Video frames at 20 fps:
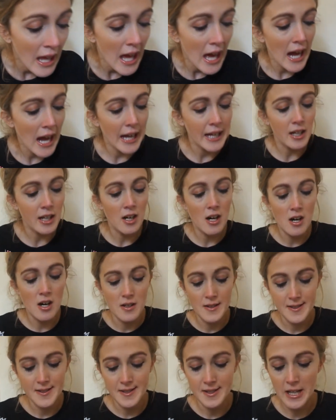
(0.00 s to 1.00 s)
I
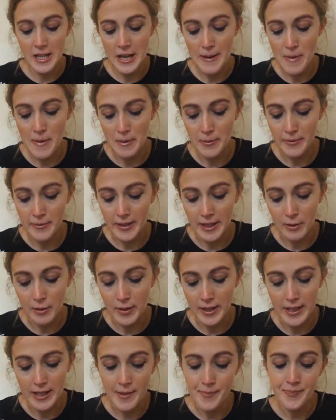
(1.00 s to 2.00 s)
got some, I'll be really
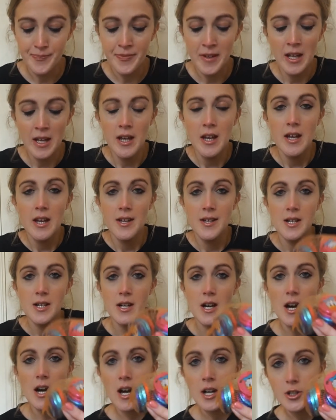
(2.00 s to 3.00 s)
quick now.
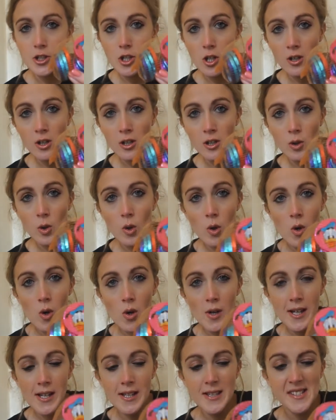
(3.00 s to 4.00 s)
Chocolate
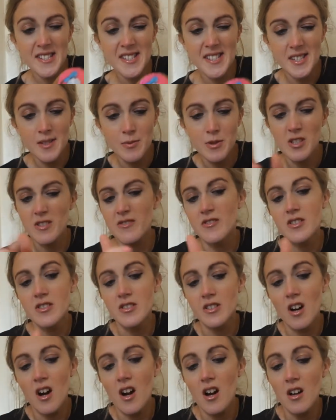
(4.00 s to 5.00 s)
coins, which have
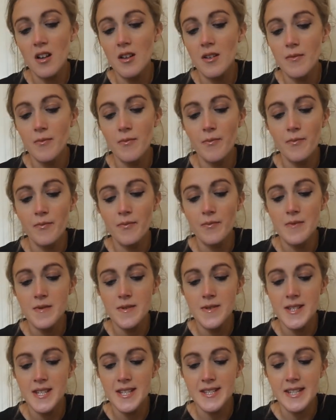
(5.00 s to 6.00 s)
just got
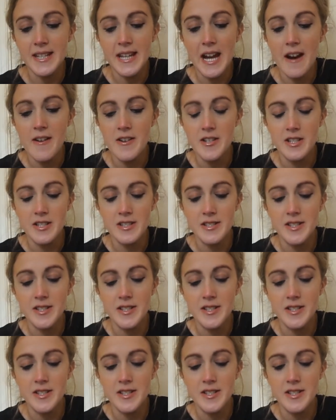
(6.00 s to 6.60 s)
Disney characters.